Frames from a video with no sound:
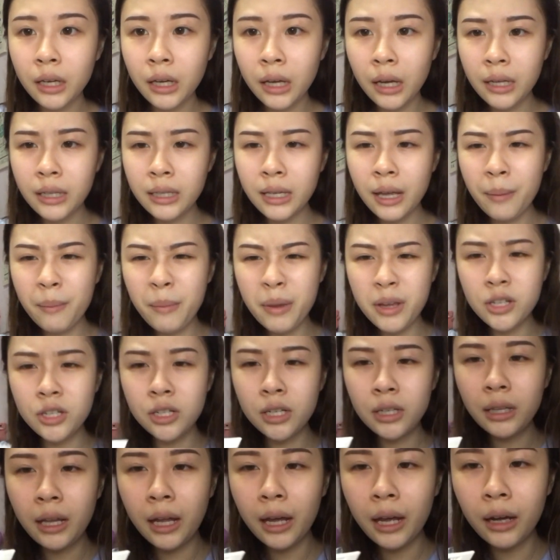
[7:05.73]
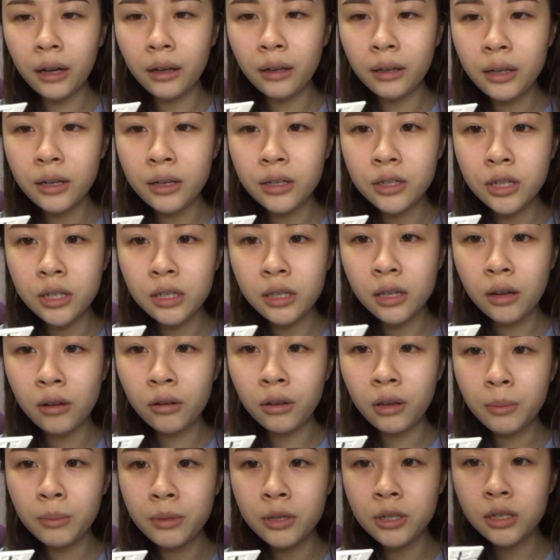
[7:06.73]
As I mentioned like earlier just
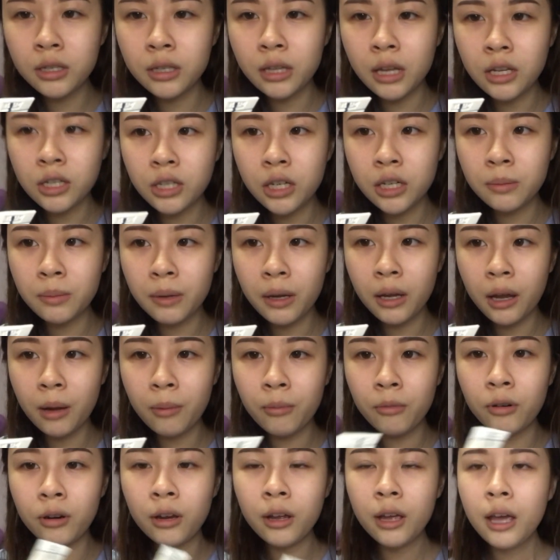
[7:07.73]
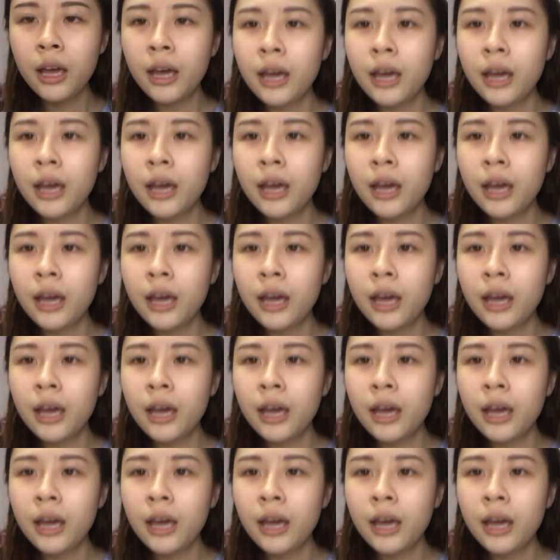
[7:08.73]
now, let me just adjust my camera.